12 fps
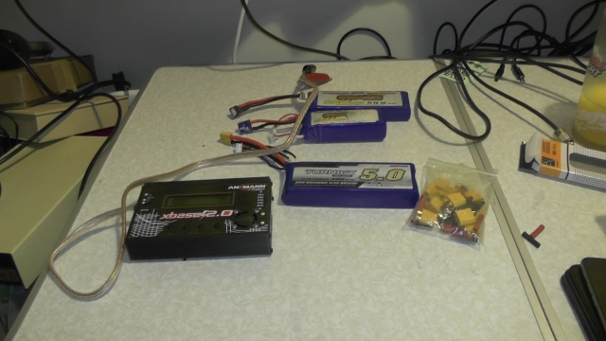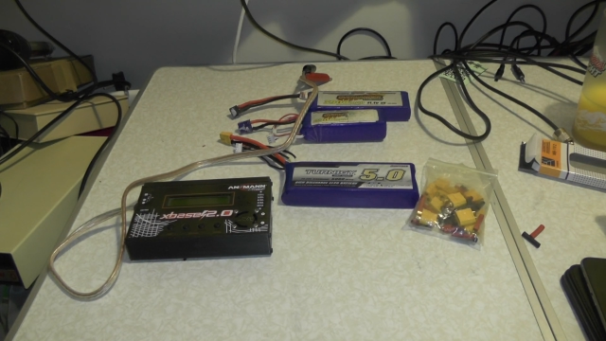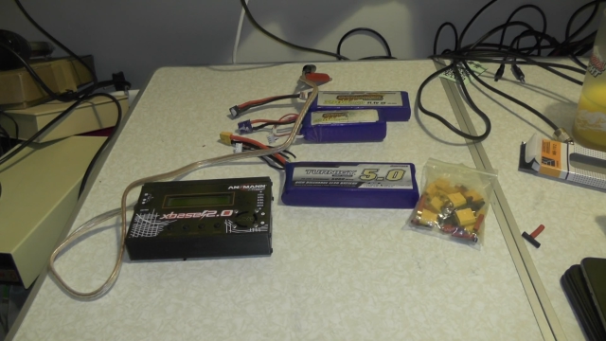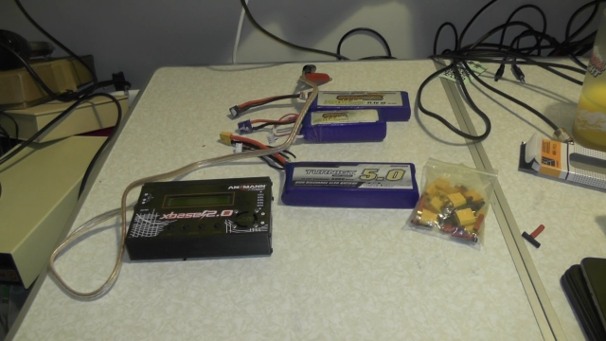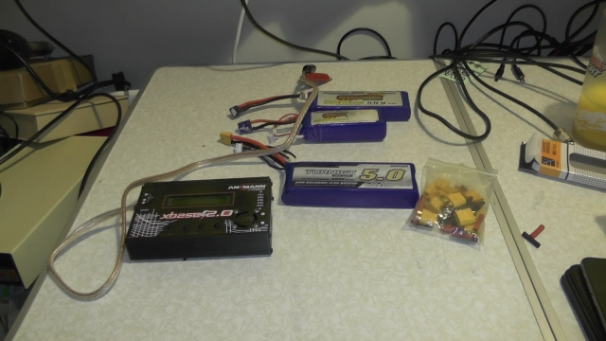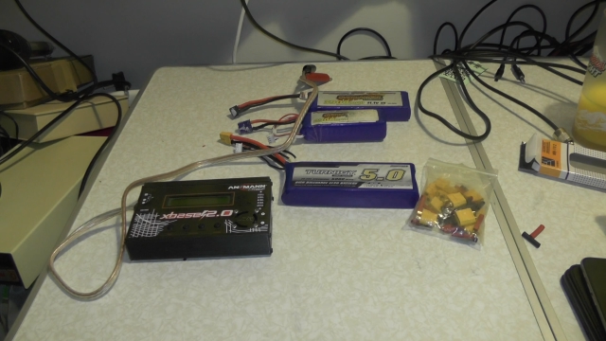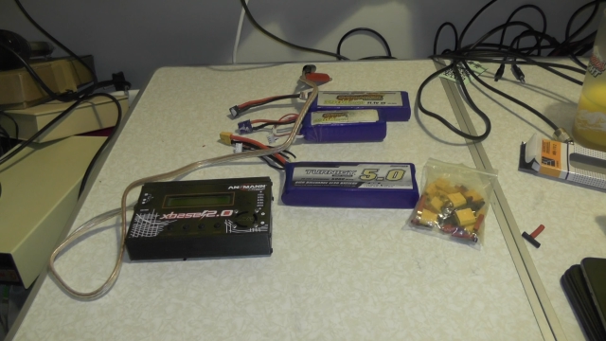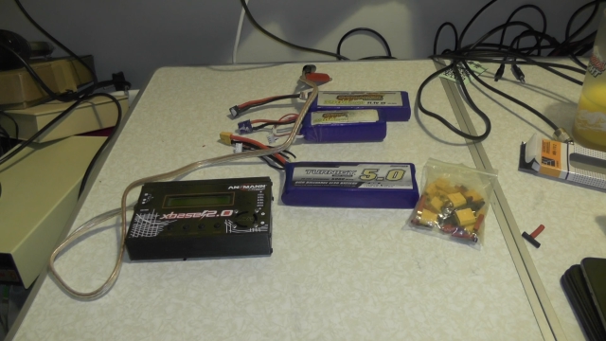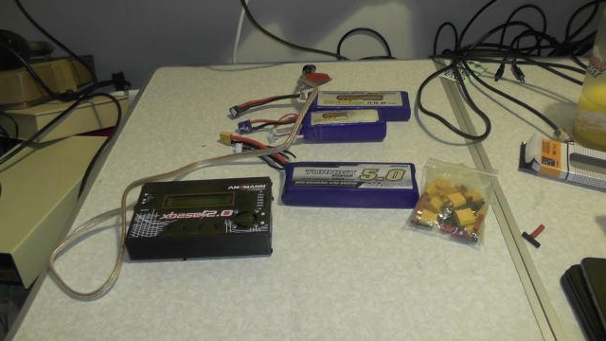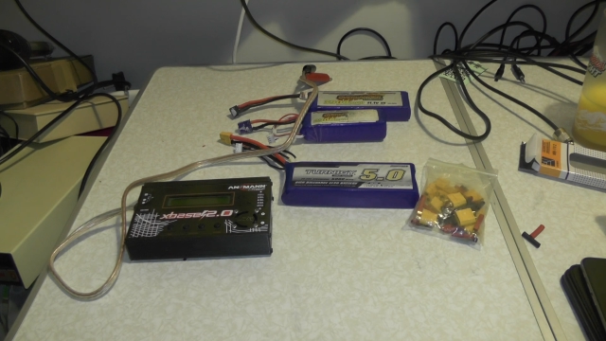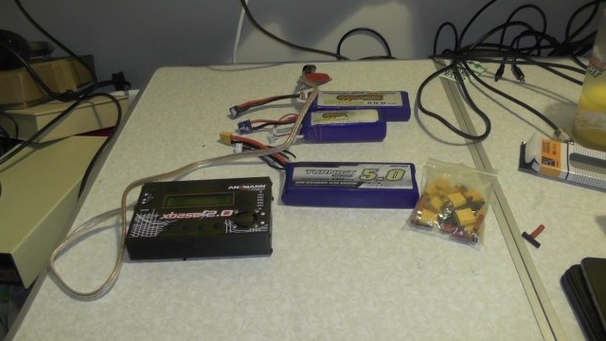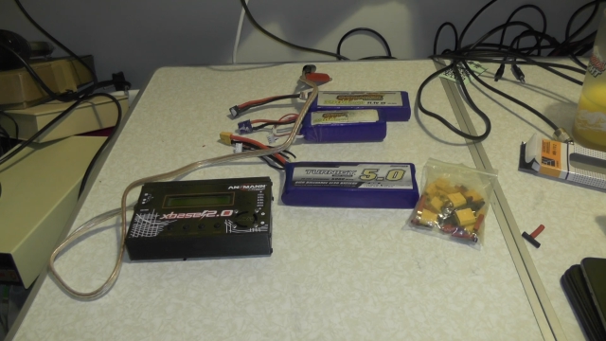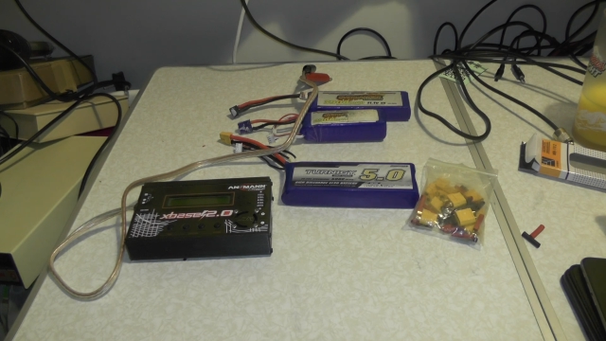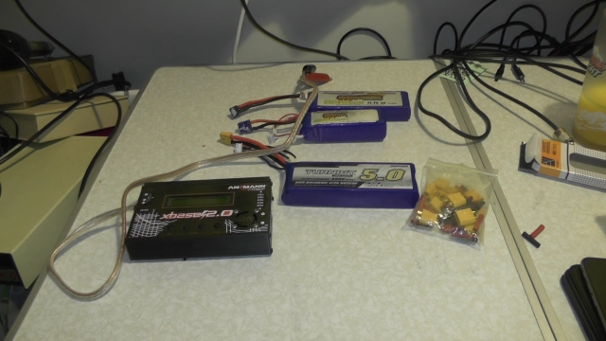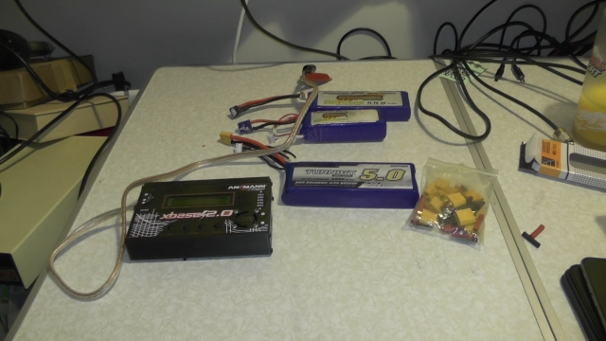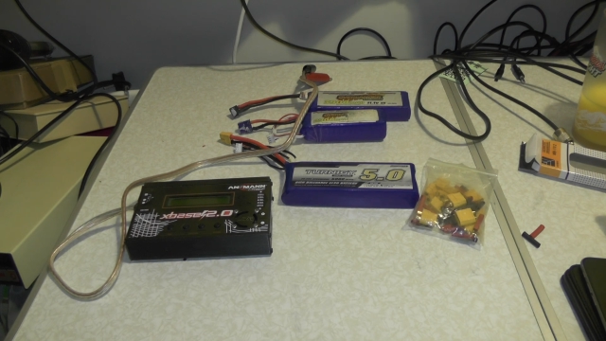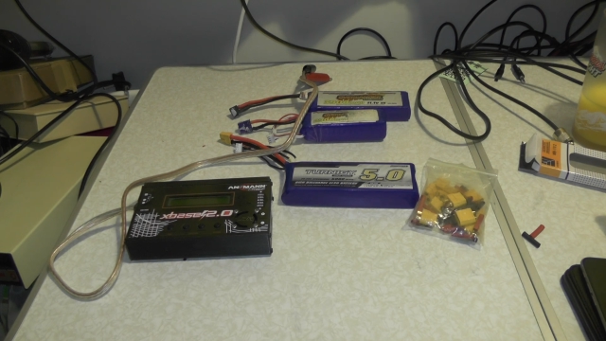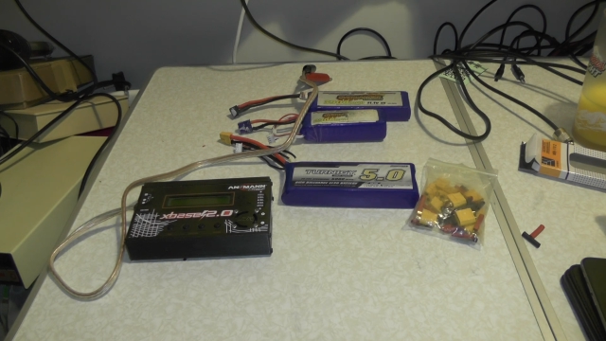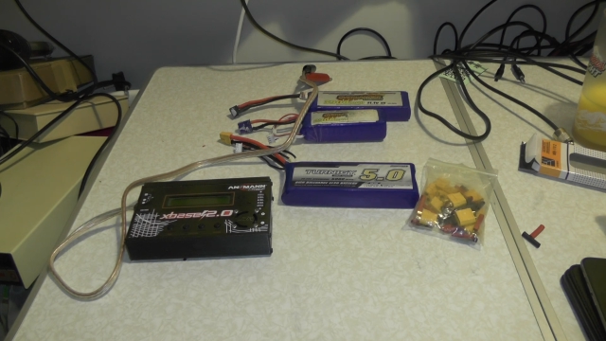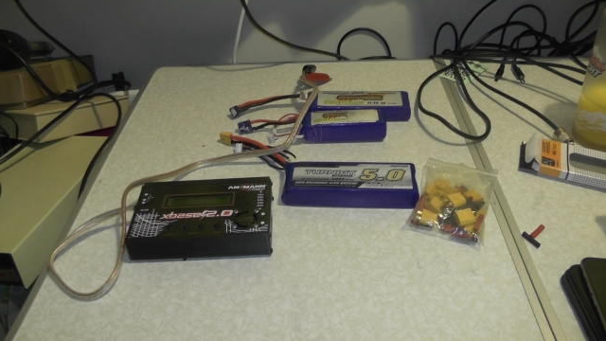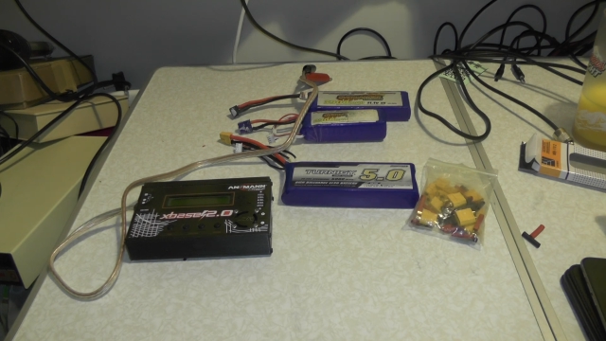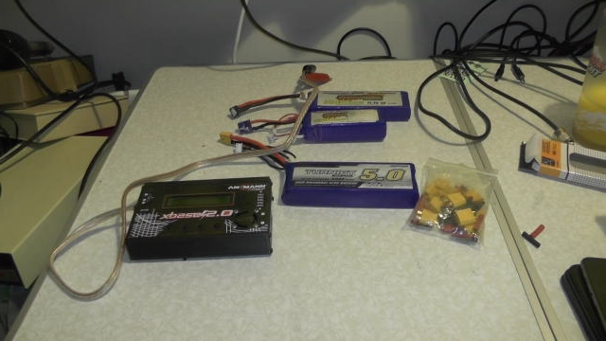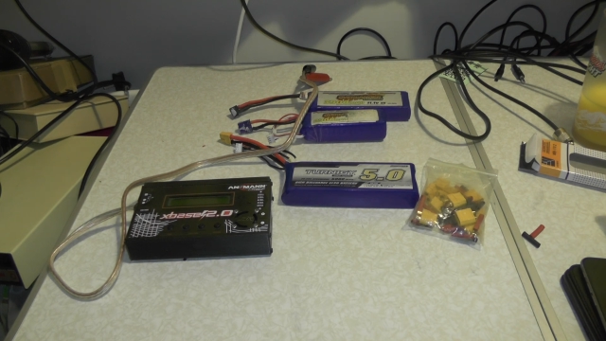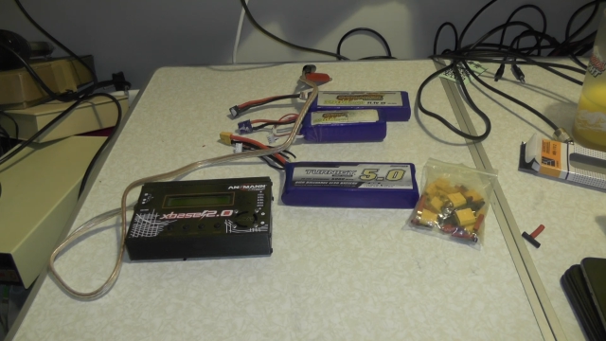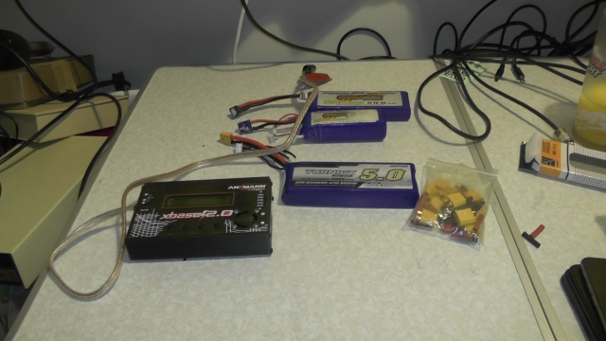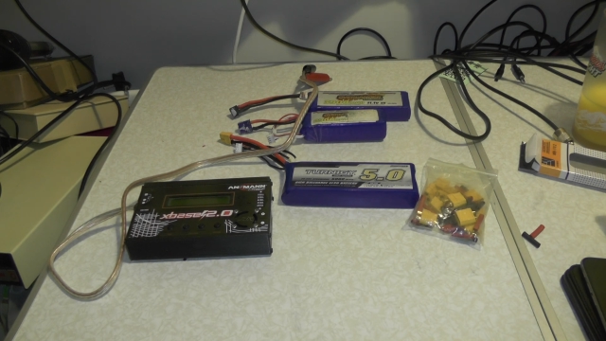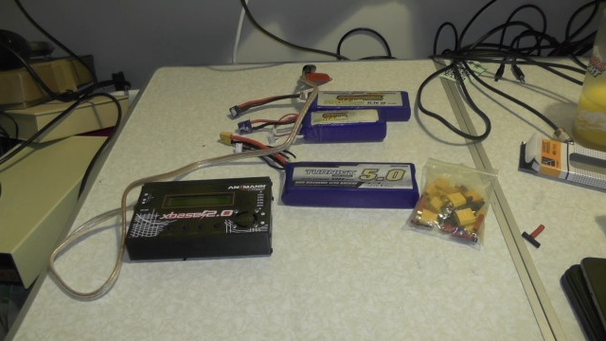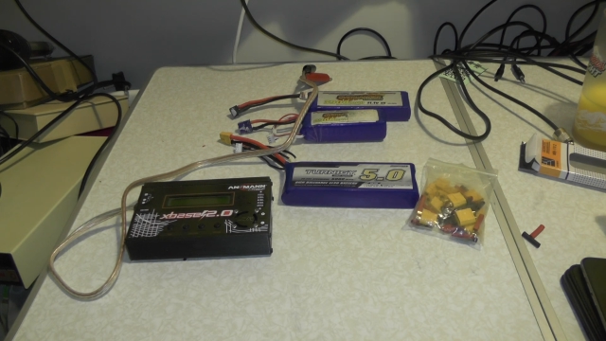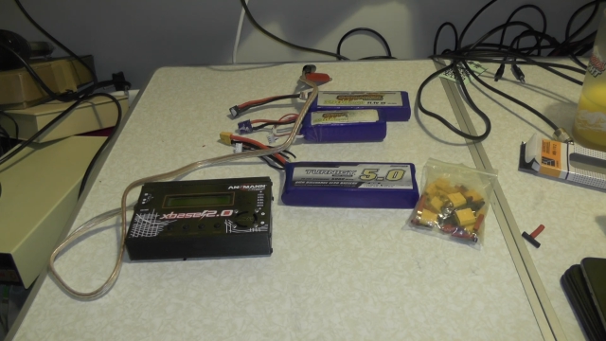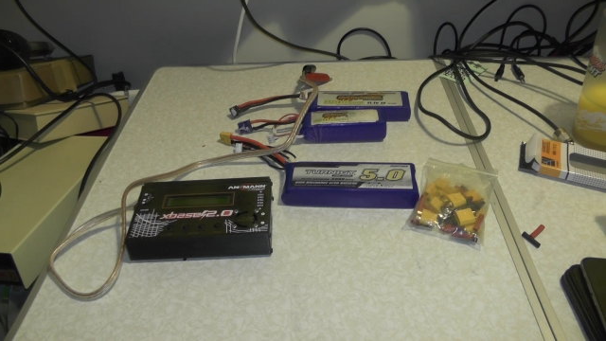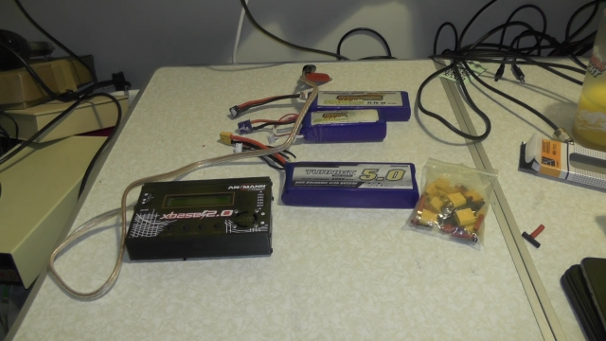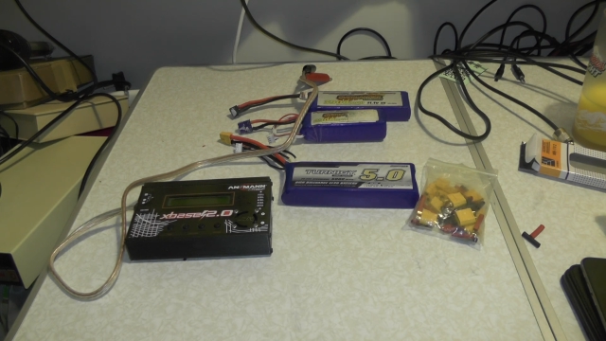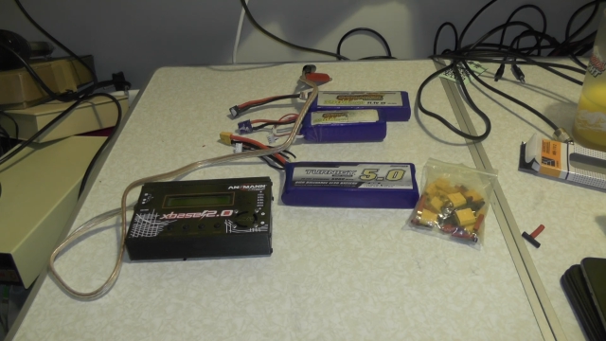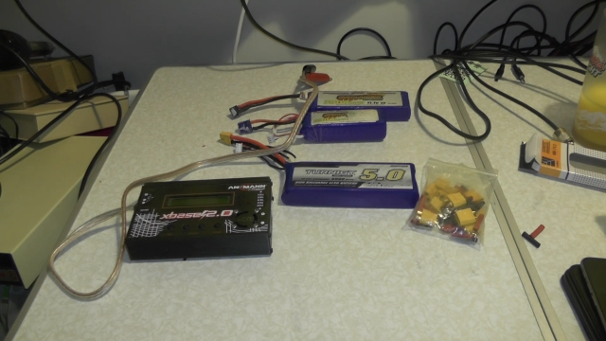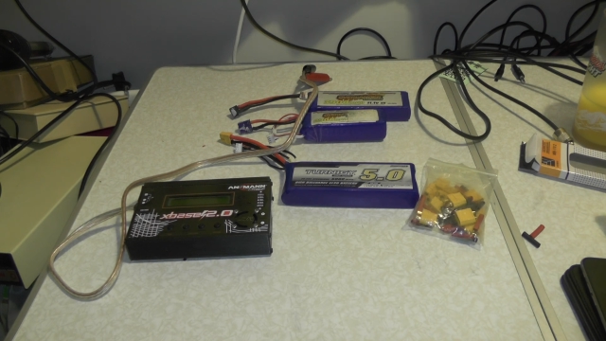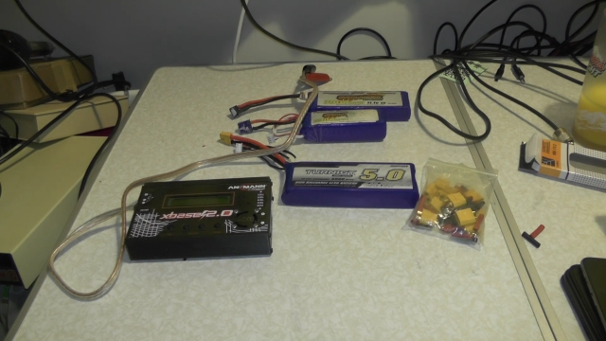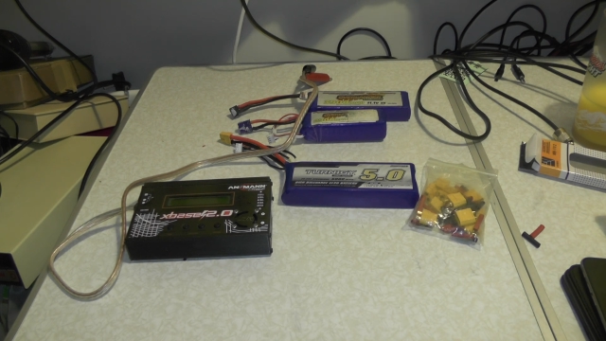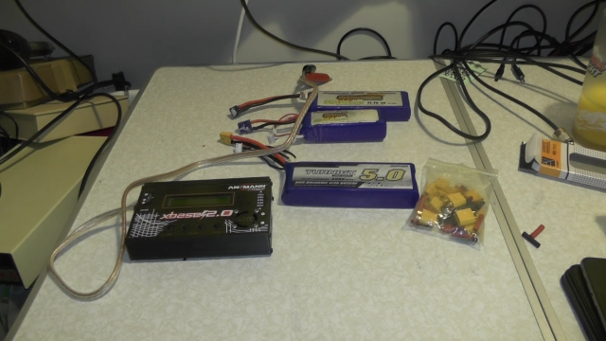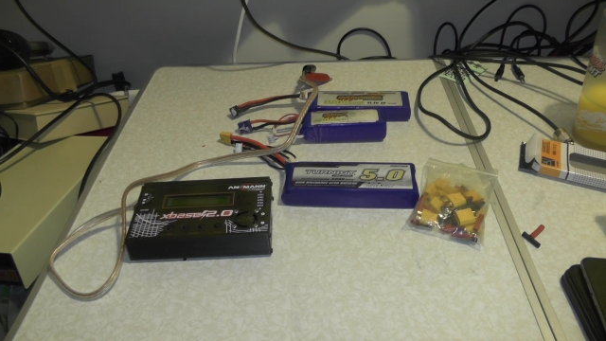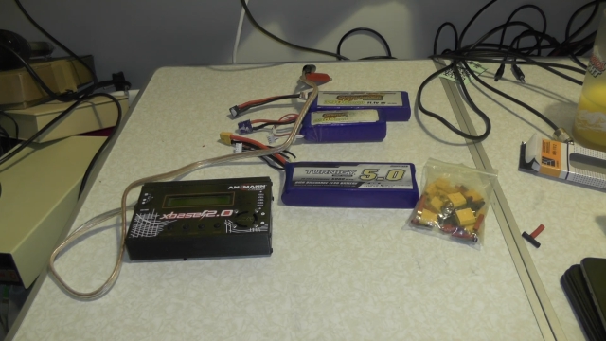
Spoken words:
Nobody's mouth can be seen.